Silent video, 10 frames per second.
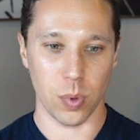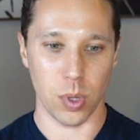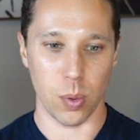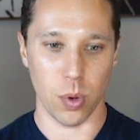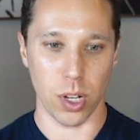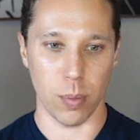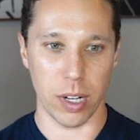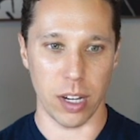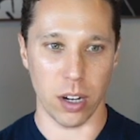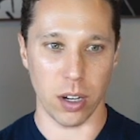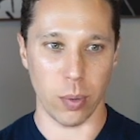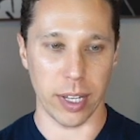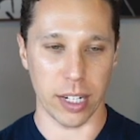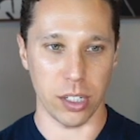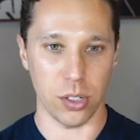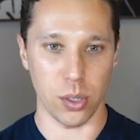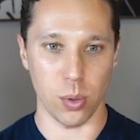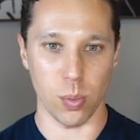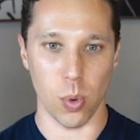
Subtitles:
So then we'll come in here and we can actually do